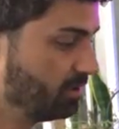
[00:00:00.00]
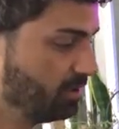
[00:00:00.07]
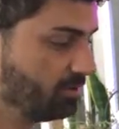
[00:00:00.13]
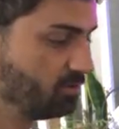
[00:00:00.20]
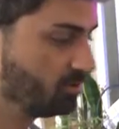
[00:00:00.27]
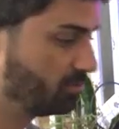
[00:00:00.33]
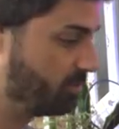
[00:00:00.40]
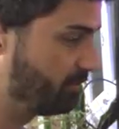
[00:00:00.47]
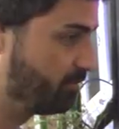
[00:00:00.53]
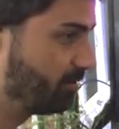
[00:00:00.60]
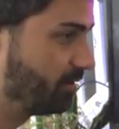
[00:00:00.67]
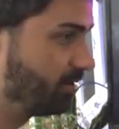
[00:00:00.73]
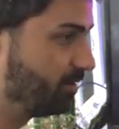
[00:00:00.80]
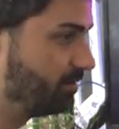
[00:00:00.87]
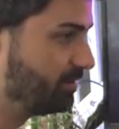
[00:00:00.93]
You want to play for
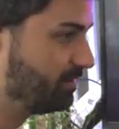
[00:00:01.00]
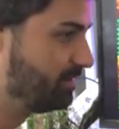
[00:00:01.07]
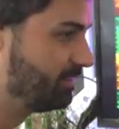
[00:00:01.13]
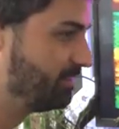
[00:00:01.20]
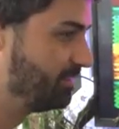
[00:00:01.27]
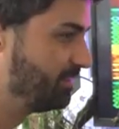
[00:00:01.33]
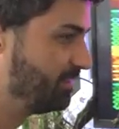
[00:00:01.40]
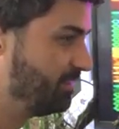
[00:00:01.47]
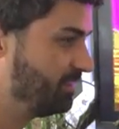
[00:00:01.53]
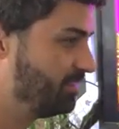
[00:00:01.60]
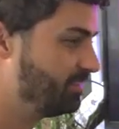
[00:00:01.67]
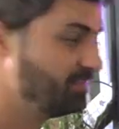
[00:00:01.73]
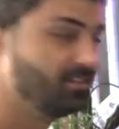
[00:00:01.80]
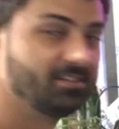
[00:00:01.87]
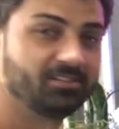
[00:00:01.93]
a little?
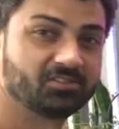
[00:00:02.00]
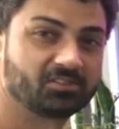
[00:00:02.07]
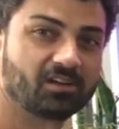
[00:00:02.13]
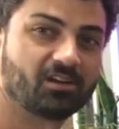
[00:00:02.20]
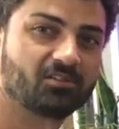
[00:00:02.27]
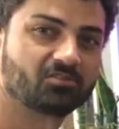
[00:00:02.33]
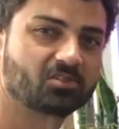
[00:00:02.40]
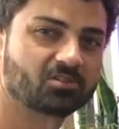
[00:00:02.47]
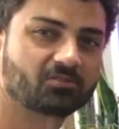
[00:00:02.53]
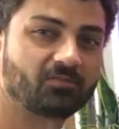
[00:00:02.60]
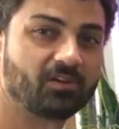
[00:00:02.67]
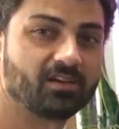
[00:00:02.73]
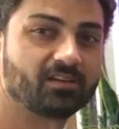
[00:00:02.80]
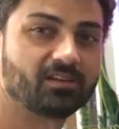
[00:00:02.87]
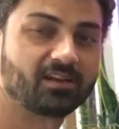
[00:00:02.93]
So it's just
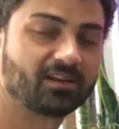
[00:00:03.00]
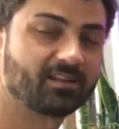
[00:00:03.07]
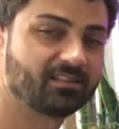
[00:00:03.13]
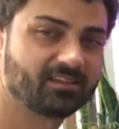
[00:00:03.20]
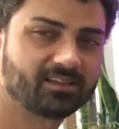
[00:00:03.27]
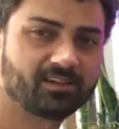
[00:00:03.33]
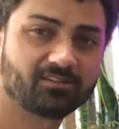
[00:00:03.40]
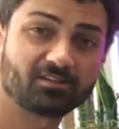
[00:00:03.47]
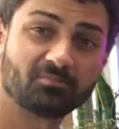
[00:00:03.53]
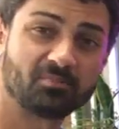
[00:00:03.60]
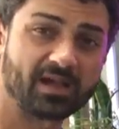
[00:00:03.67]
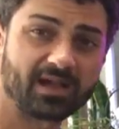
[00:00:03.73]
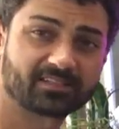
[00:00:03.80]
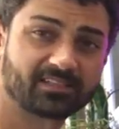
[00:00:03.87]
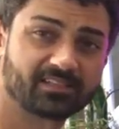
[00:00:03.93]
fun, and I like how
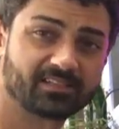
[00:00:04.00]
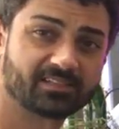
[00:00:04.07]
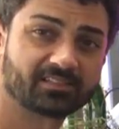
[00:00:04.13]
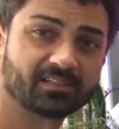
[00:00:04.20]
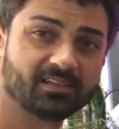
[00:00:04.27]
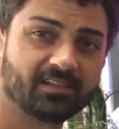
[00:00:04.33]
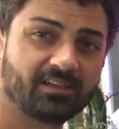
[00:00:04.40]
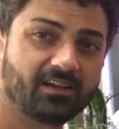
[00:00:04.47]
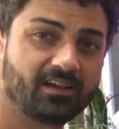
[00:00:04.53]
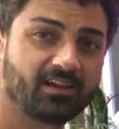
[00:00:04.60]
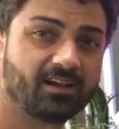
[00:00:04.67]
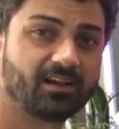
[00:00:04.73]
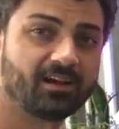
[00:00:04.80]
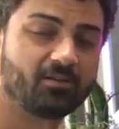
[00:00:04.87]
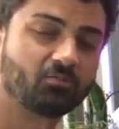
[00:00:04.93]
compact it is.
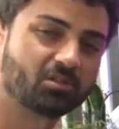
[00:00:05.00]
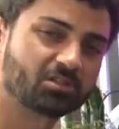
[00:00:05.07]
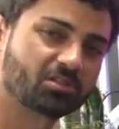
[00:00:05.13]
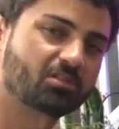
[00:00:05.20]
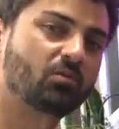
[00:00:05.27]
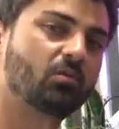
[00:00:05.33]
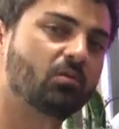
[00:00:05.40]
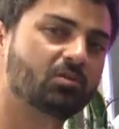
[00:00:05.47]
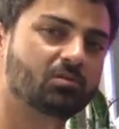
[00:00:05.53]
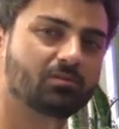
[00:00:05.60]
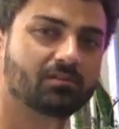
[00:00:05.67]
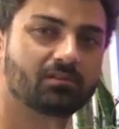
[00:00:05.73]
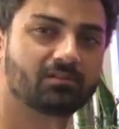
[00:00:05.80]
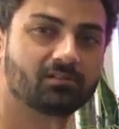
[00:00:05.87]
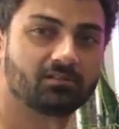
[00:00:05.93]
I wish the cords were
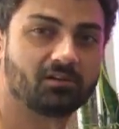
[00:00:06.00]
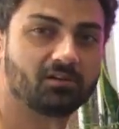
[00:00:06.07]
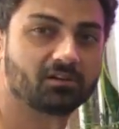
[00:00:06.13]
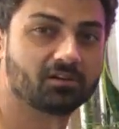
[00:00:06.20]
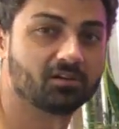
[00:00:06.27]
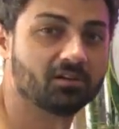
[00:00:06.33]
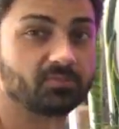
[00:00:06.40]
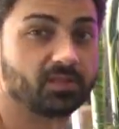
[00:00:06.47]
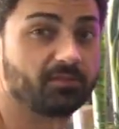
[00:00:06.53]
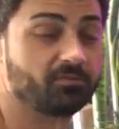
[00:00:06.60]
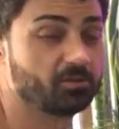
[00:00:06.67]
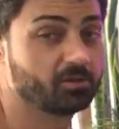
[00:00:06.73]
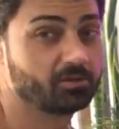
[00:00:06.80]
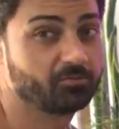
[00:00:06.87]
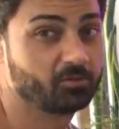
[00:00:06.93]
a little longer. If
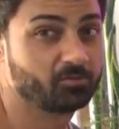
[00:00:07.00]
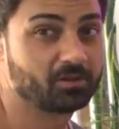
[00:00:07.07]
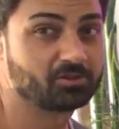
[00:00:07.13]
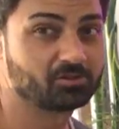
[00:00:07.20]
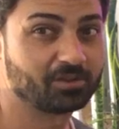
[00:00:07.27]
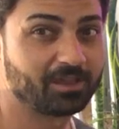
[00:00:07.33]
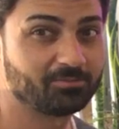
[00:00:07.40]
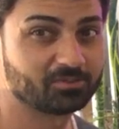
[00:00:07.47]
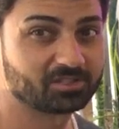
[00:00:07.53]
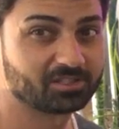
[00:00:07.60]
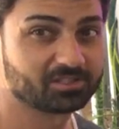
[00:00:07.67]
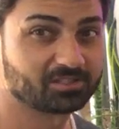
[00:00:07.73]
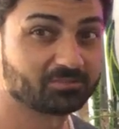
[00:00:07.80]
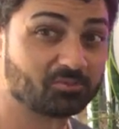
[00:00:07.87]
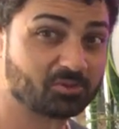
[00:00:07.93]
you're looking for a retro gaming
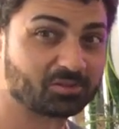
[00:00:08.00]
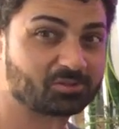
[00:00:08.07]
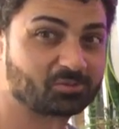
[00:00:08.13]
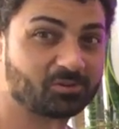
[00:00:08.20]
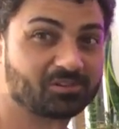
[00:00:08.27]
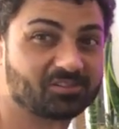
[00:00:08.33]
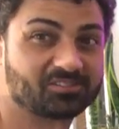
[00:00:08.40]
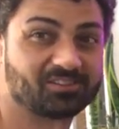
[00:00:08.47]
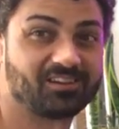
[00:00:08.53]
system, this one is